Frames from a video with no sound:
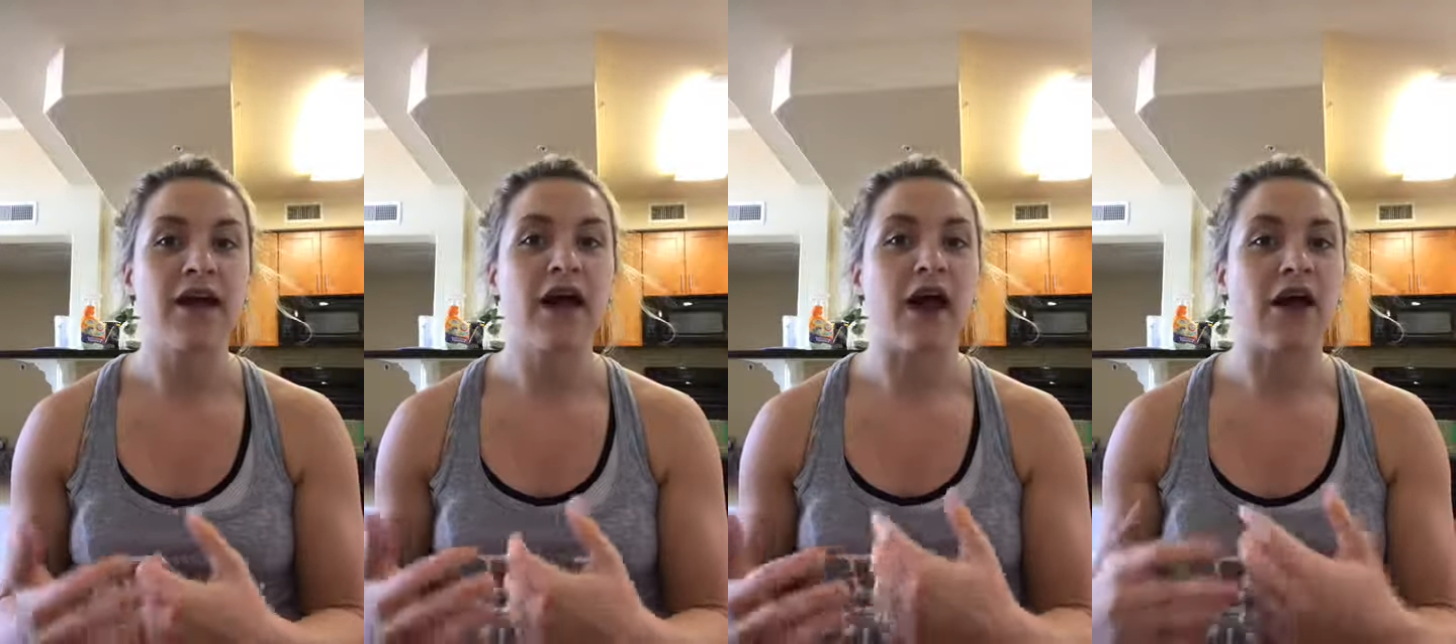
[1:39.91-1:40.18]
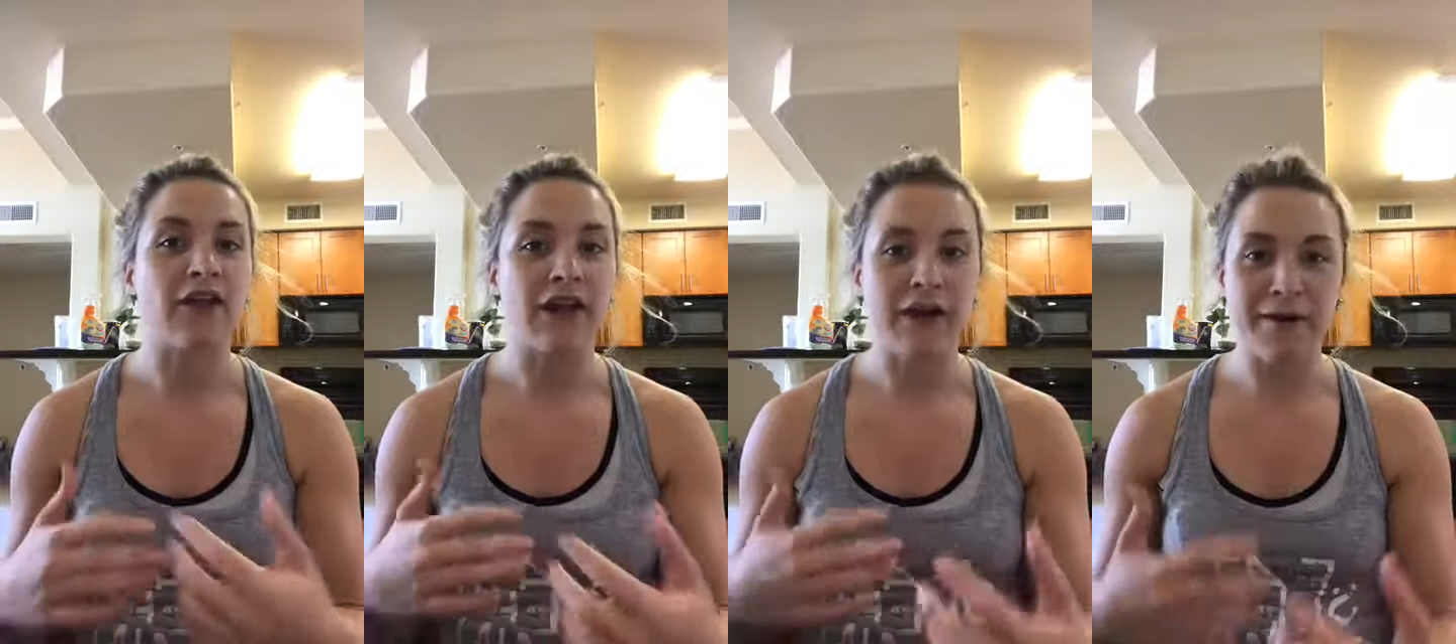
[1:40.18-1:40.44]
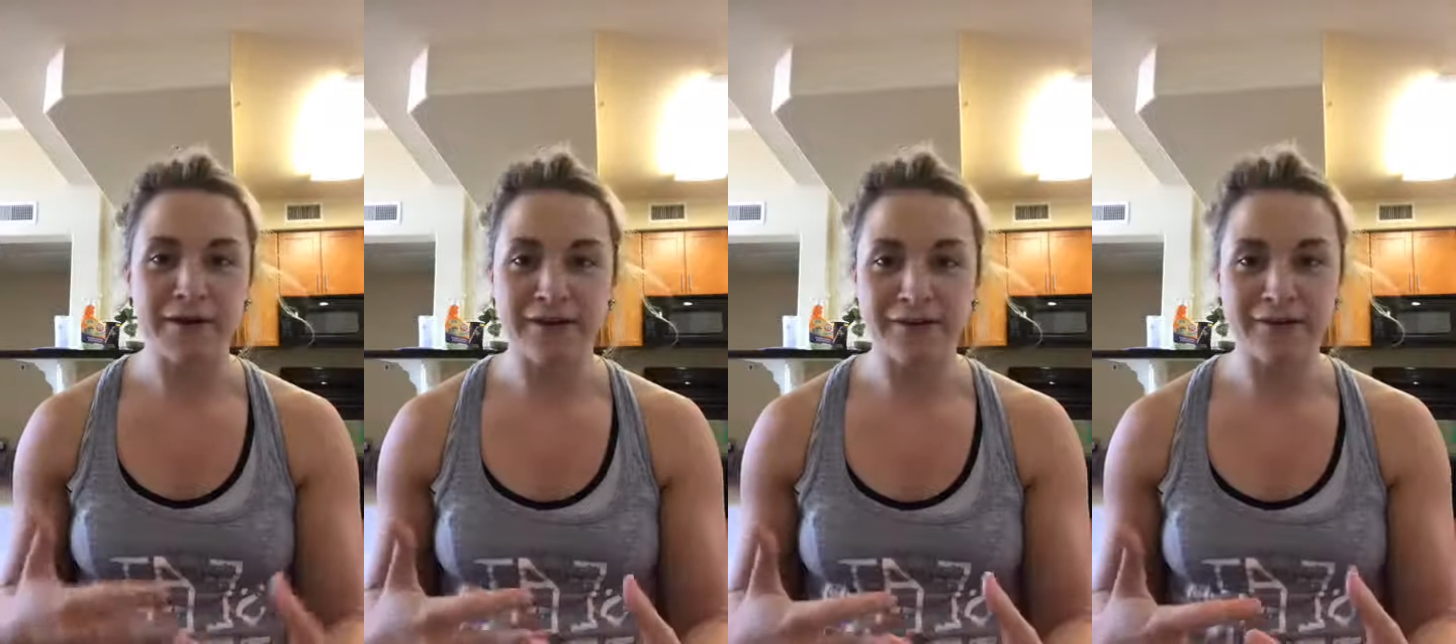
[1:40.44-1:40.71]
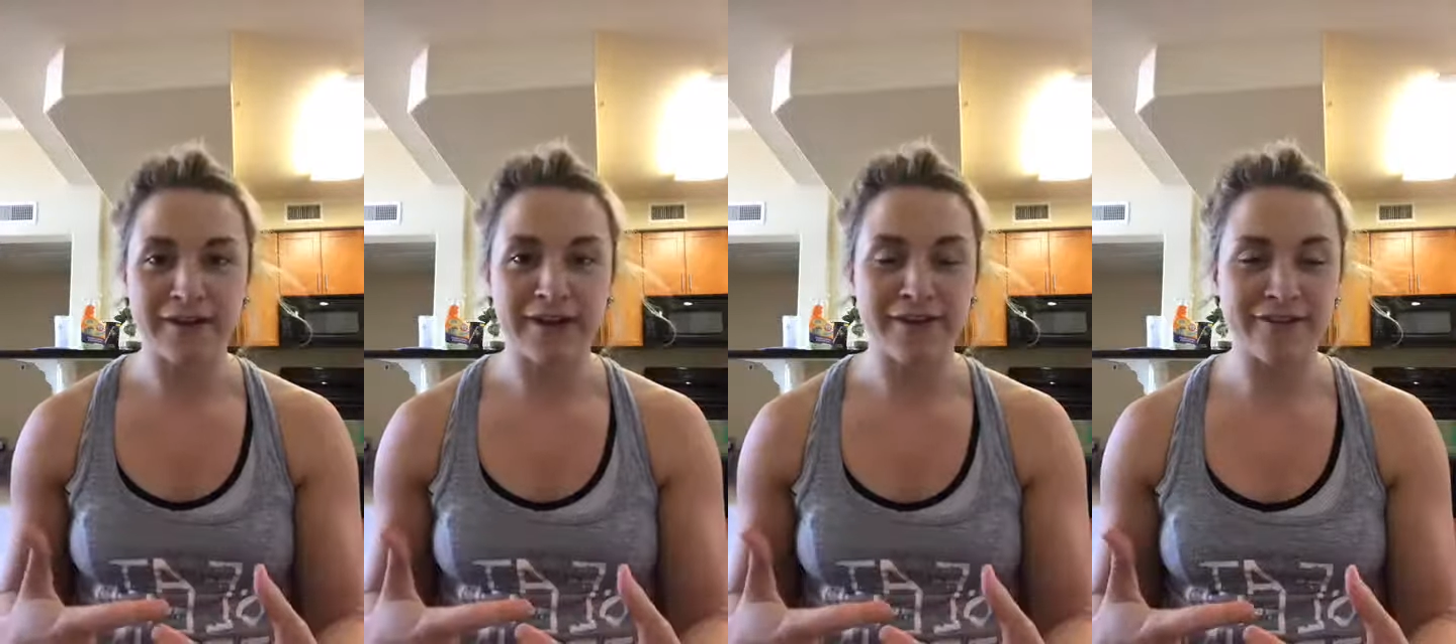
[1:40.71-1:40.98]
allowing
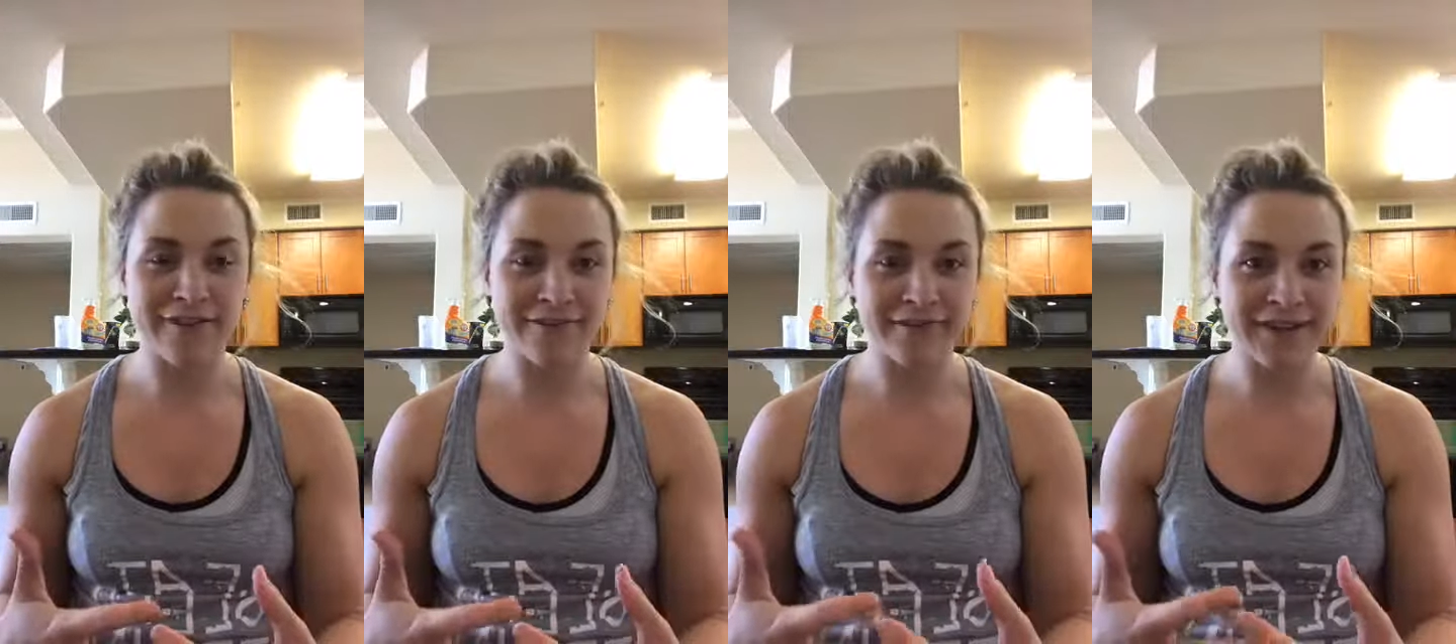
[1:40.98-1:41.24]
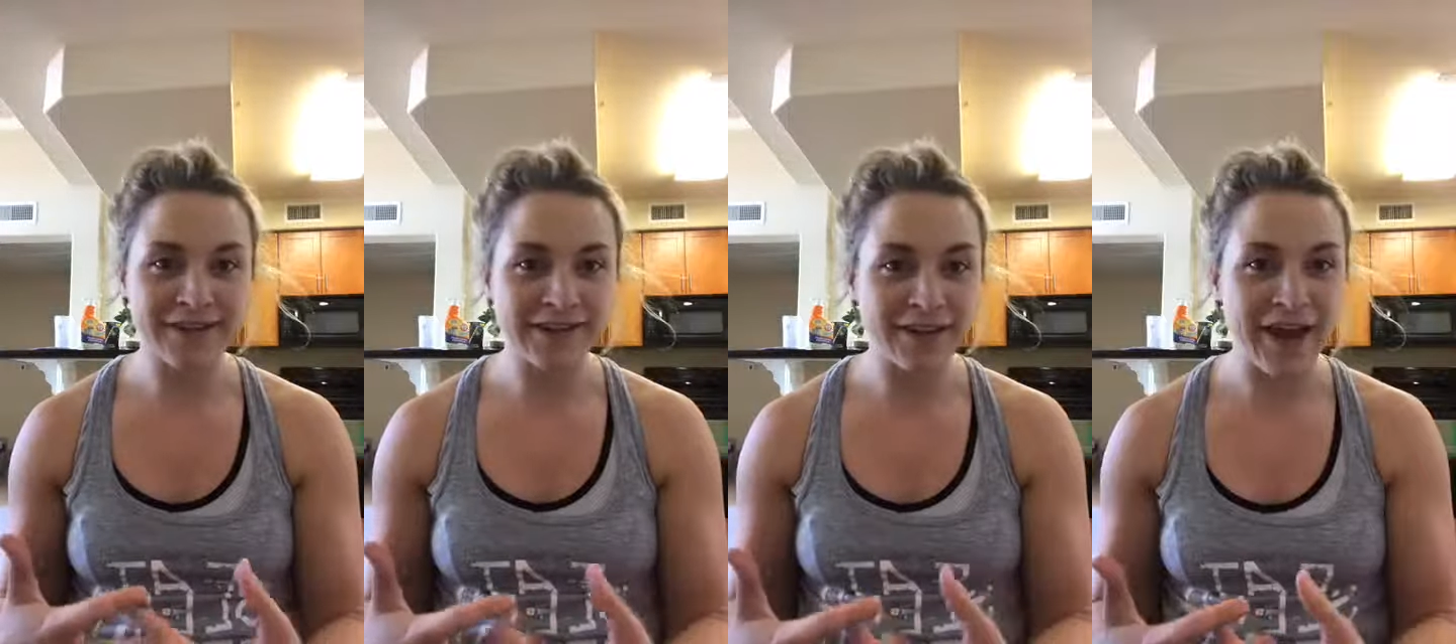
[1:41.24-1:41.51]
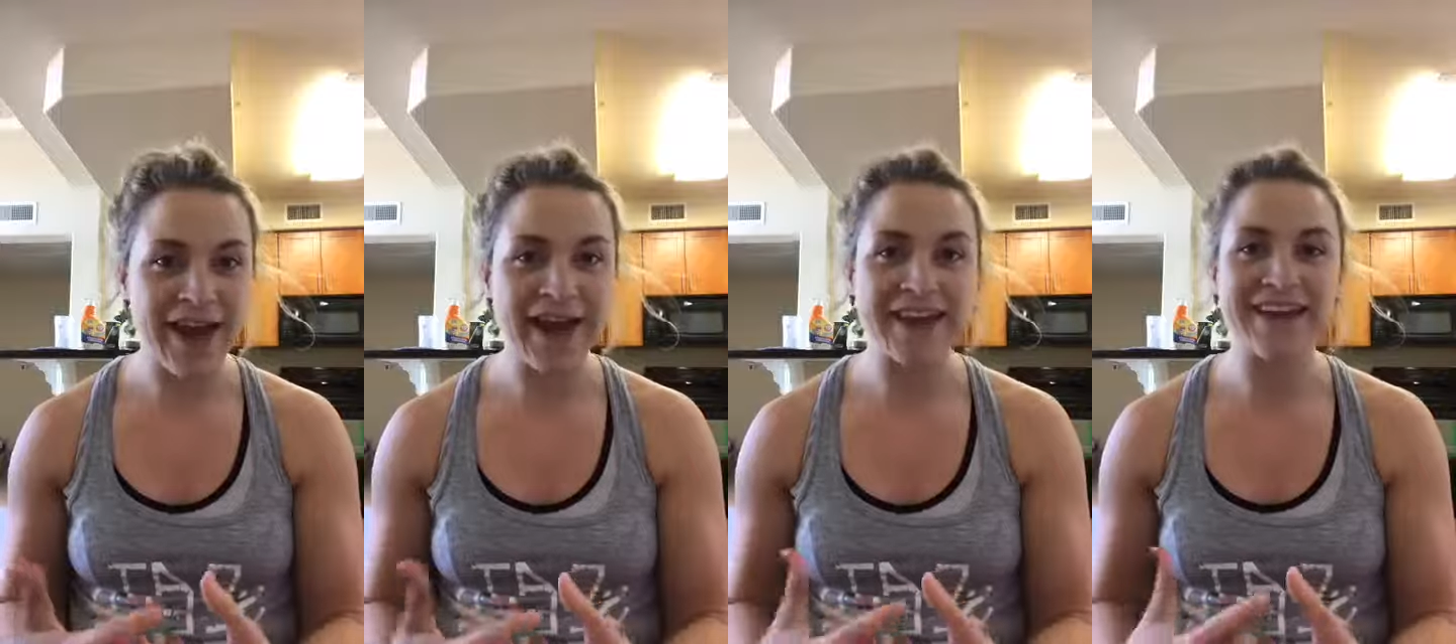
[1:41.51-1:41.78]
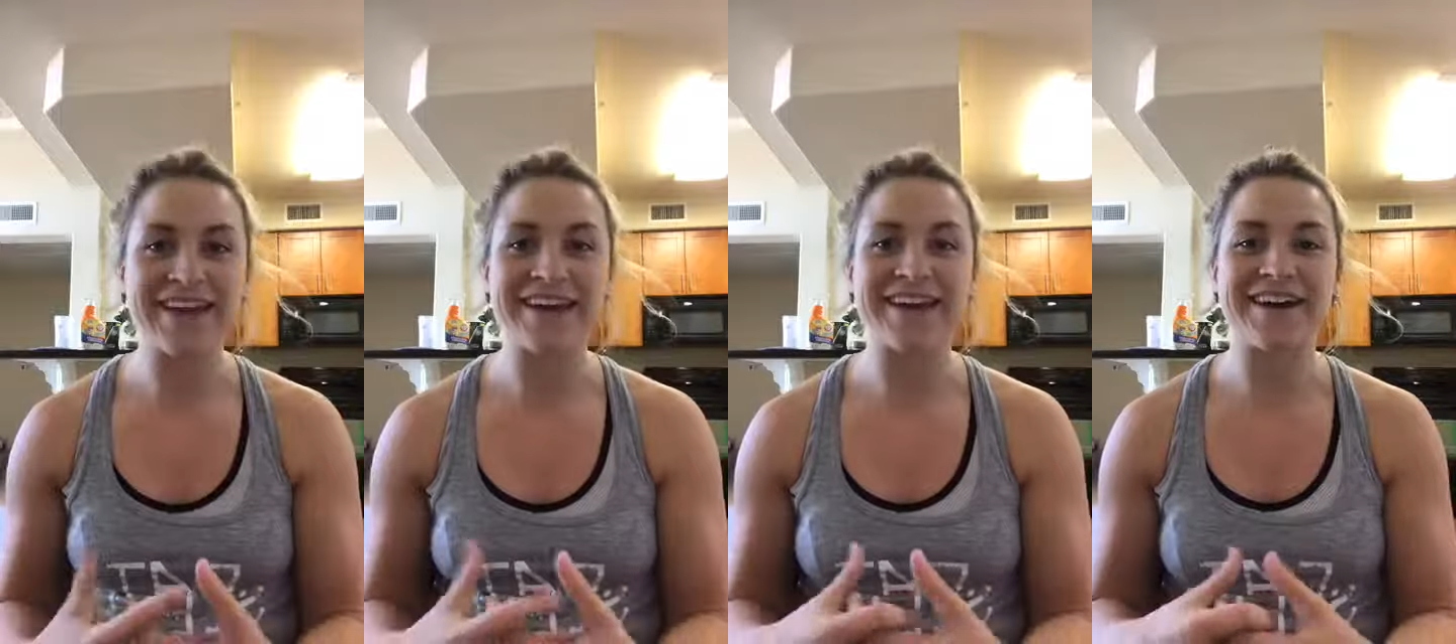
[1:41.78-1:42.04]
yourself some
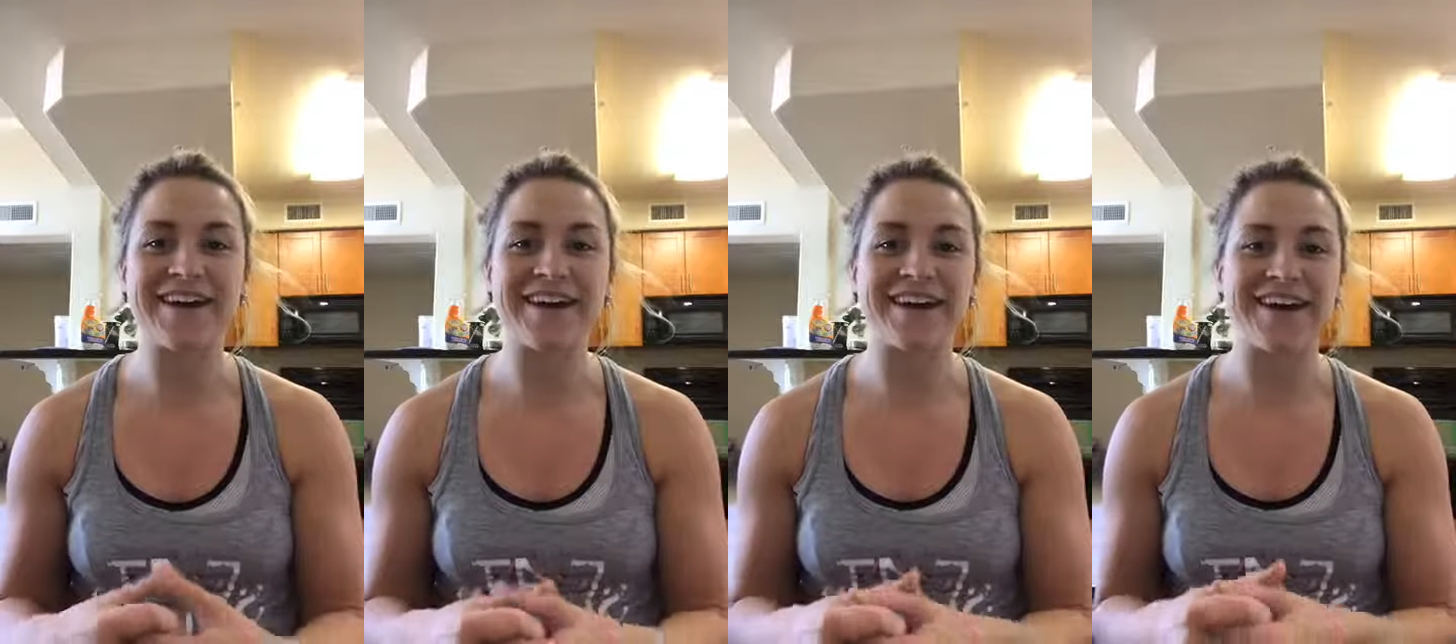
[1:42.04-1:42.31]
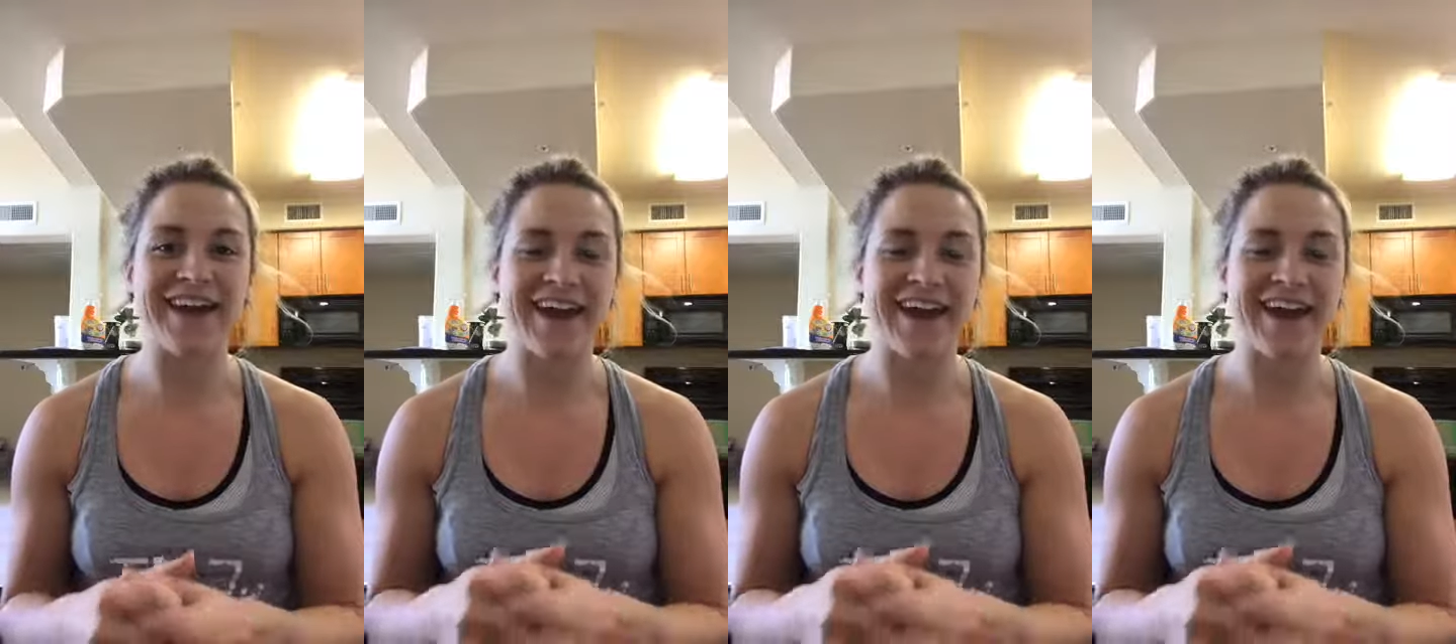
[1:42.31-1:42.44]
slack here,